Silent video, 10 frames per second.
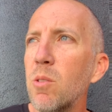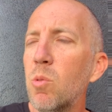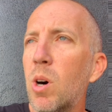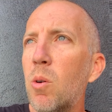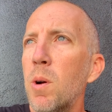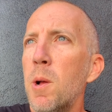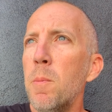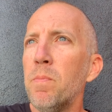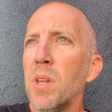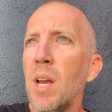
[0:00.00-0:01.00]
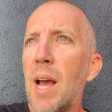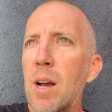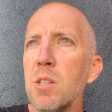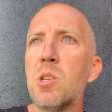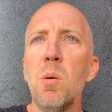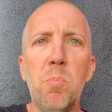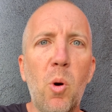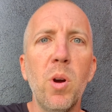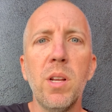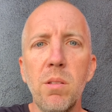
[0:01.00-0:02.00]
Well, at some
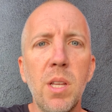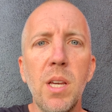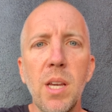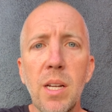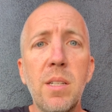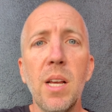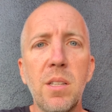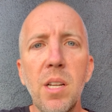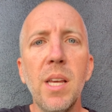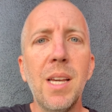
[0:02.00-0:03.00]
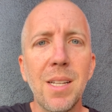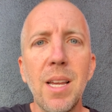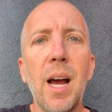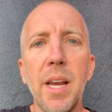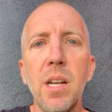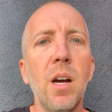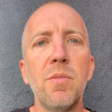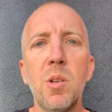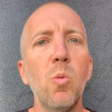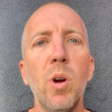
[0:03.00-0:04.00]
point, the intensity gets high
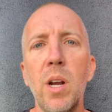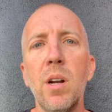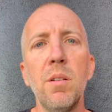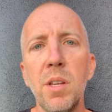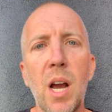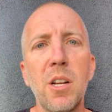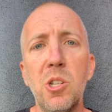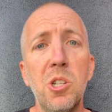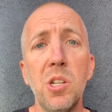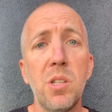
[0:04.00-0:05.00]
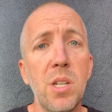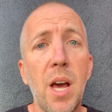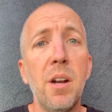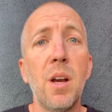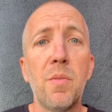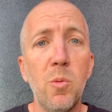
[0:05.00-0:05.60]
enough to where the oxygen's not enough,